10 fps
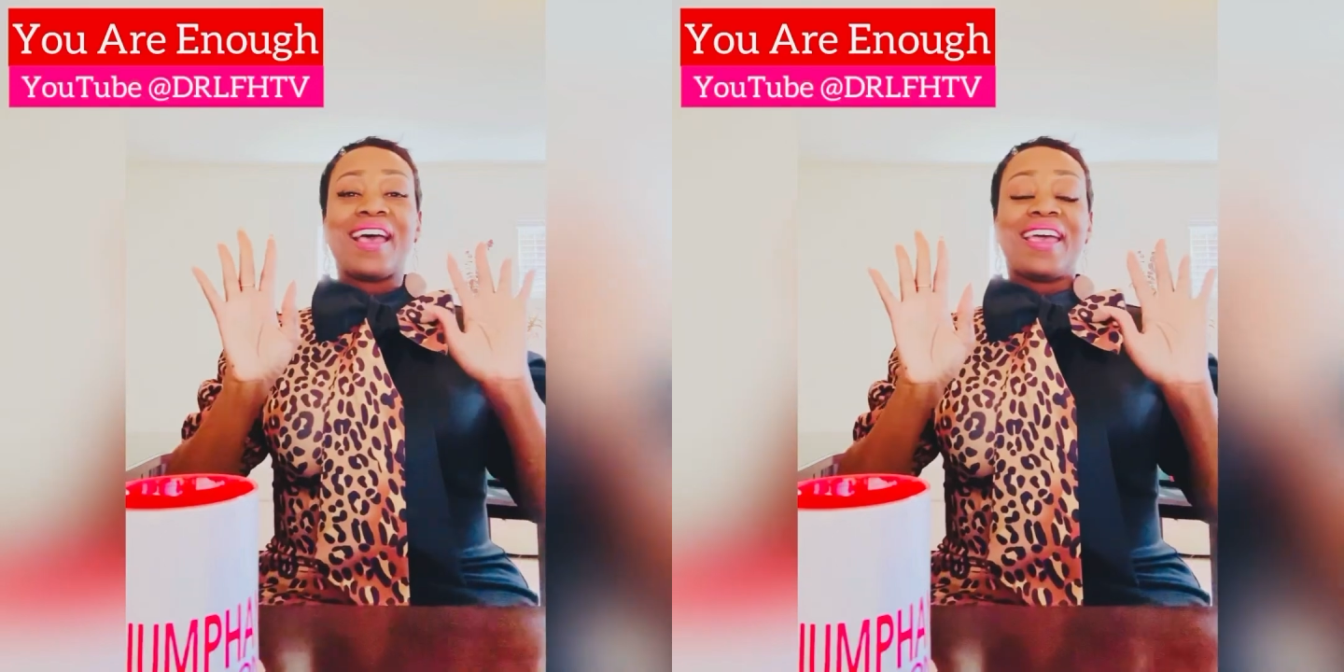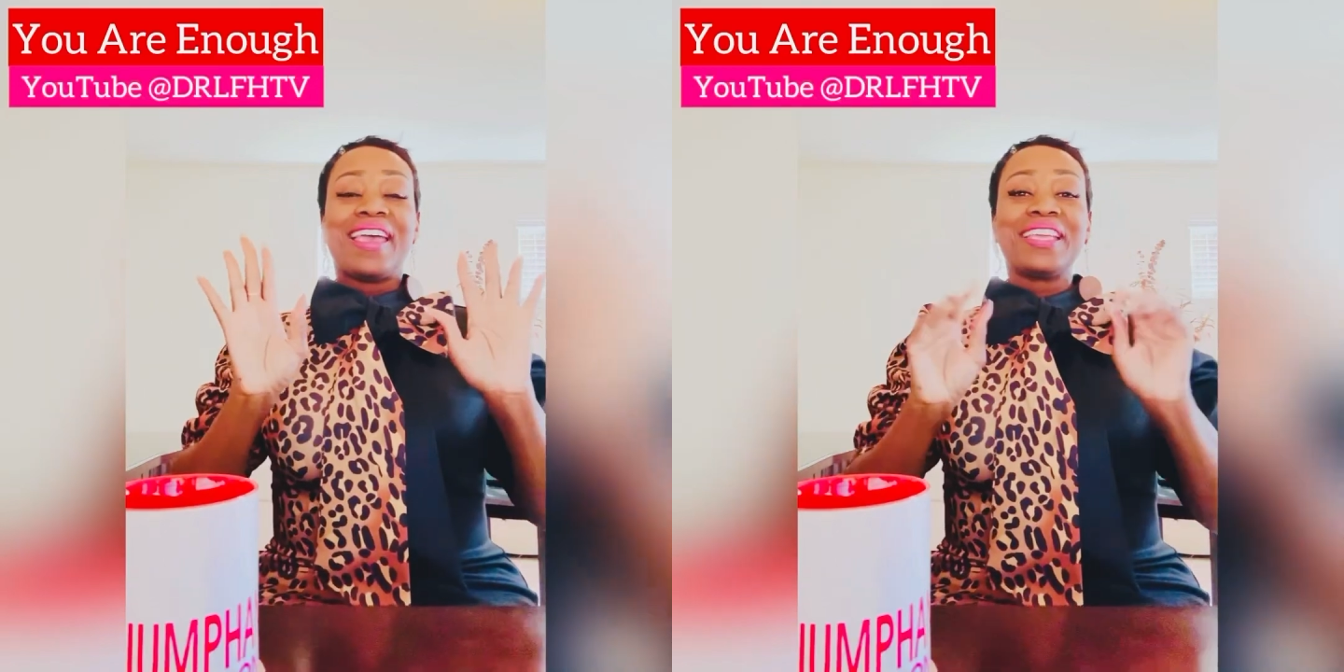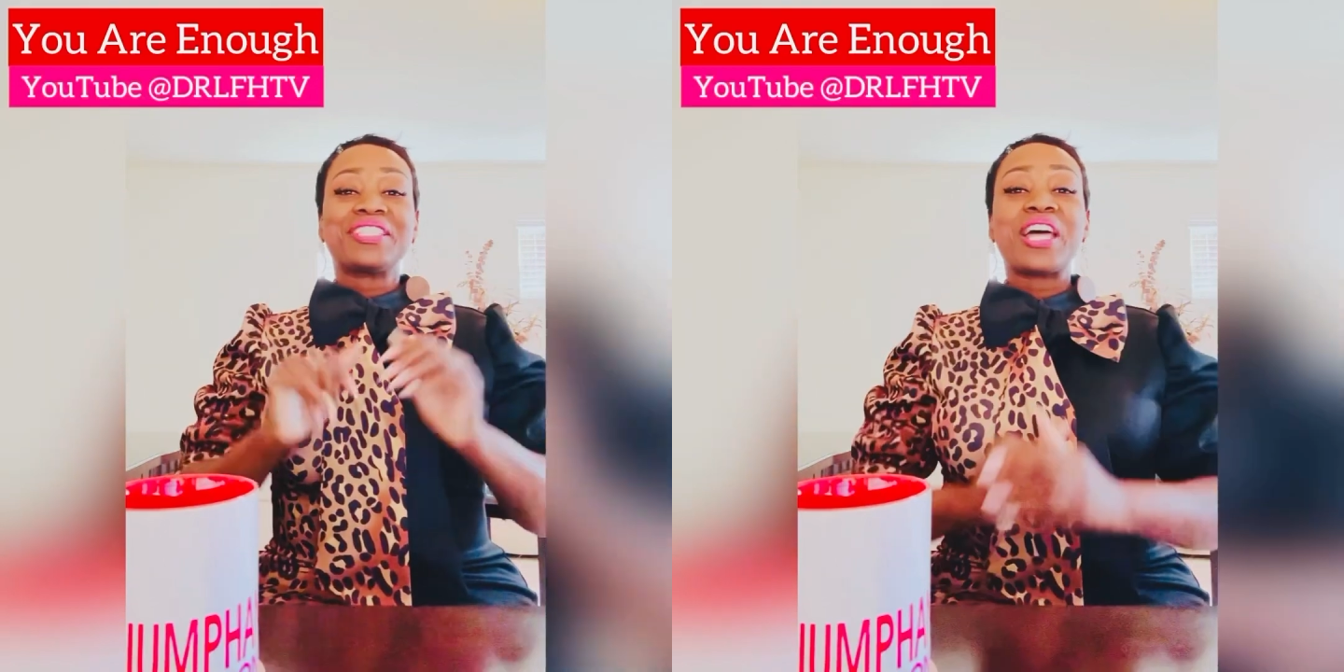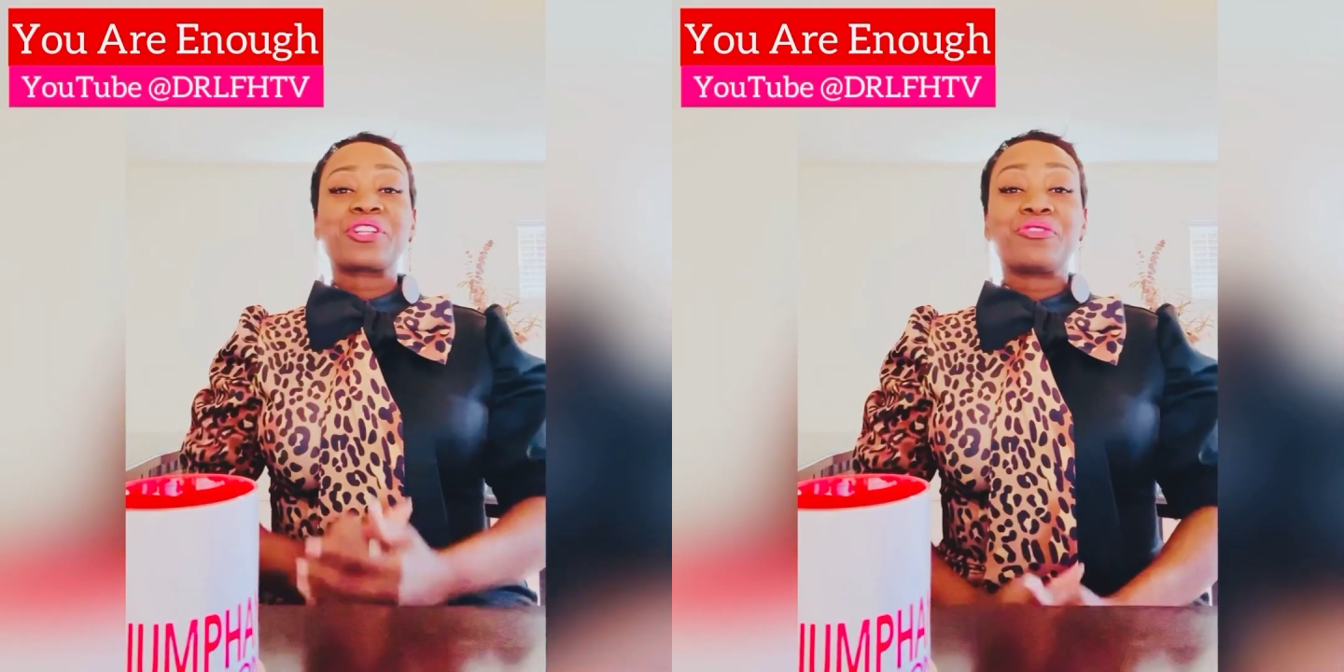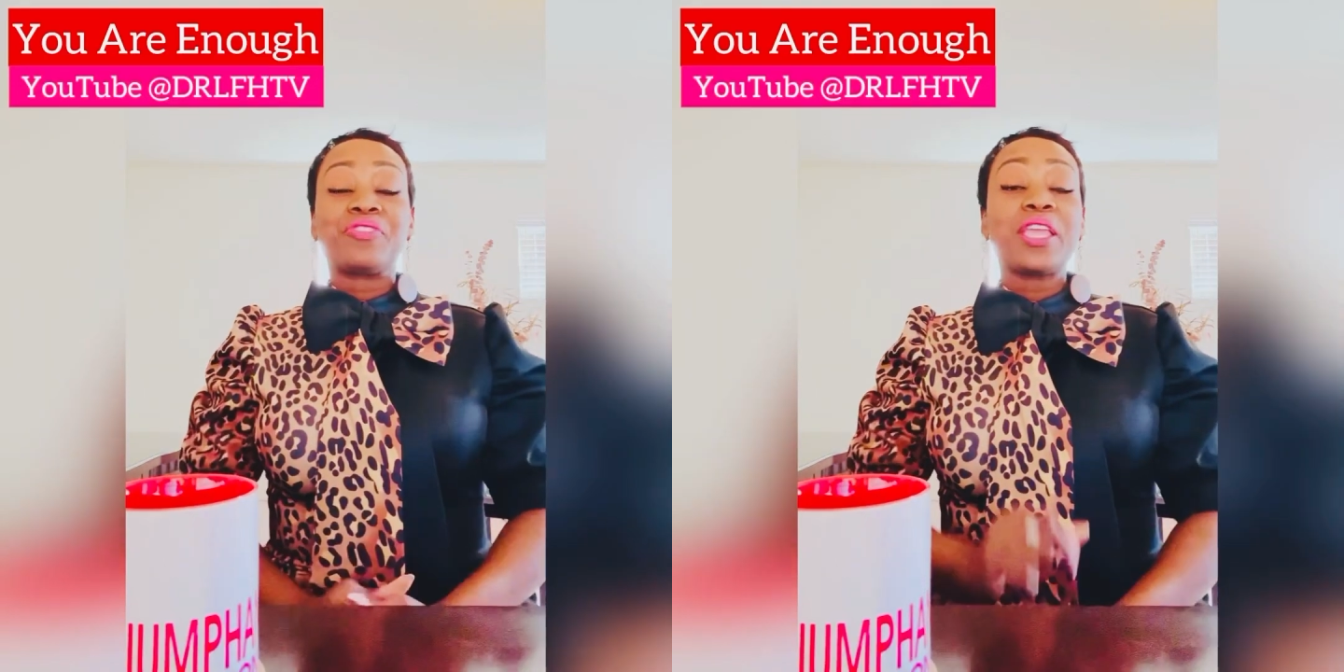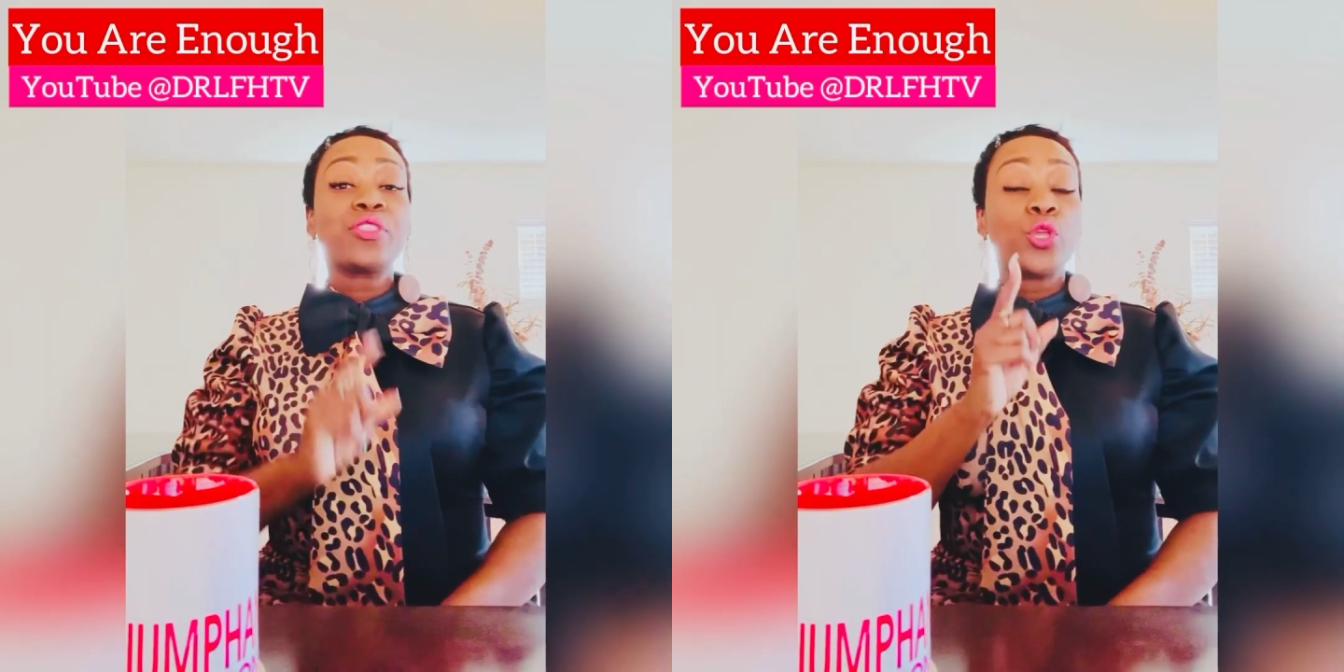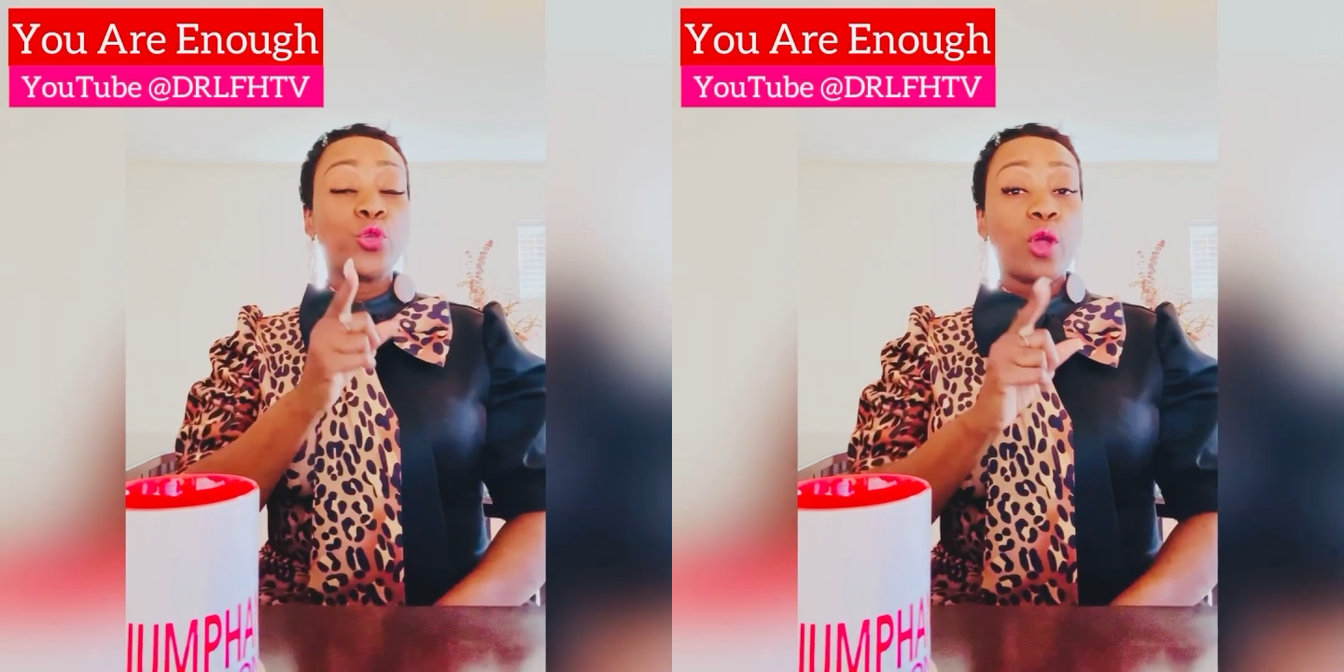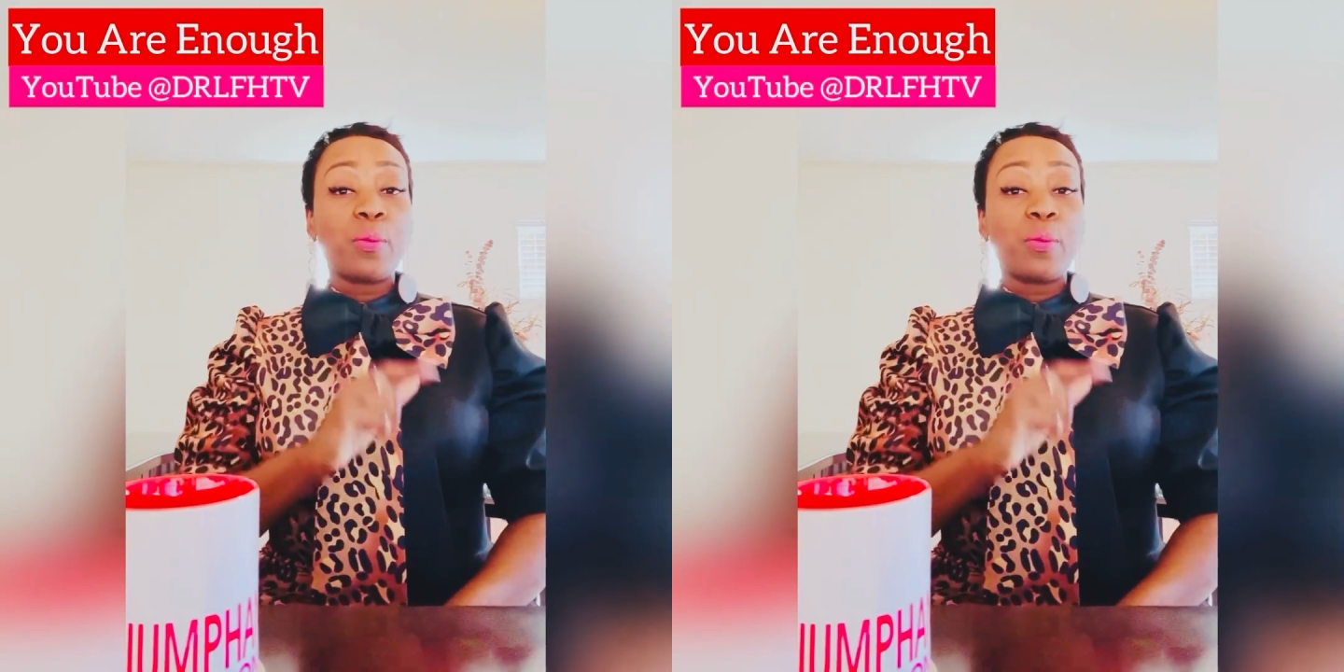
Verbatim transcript: Hey, it's Dr. Faith, your